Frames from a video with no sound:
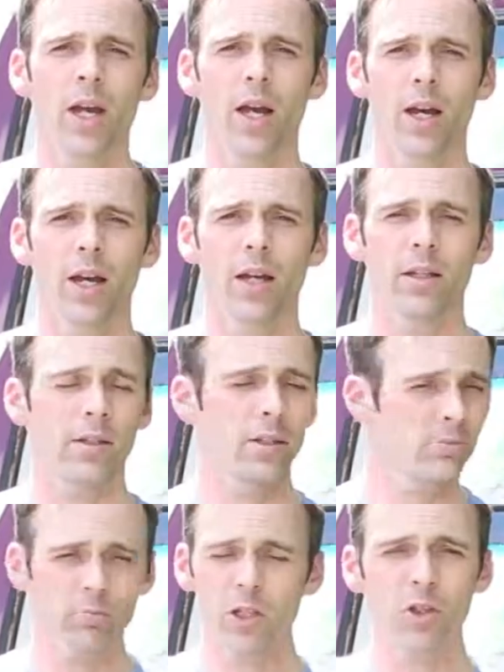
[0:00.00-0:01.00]

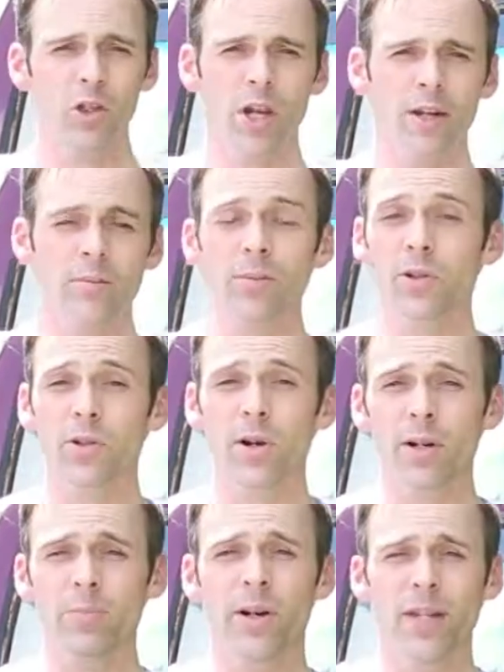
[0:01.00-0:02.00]
This channel
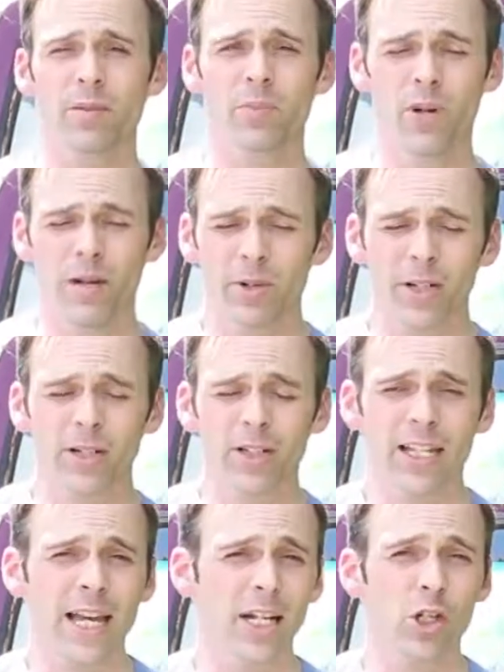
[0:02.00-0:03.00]
started primarily
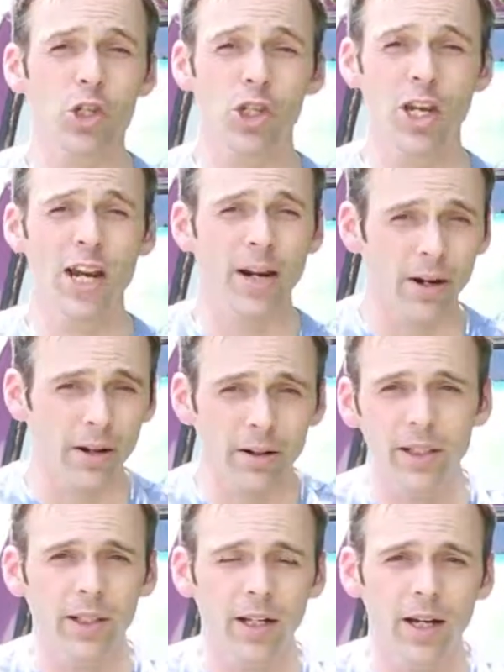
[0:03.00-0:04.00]
to kind of share
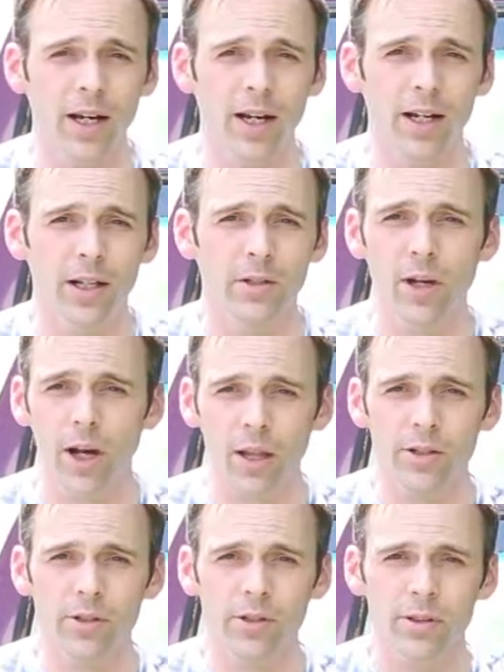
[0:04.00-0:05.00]

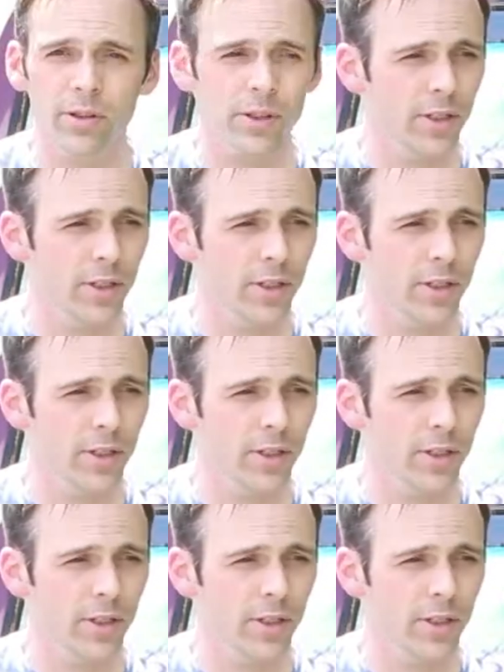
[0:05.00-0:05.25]
knowledge,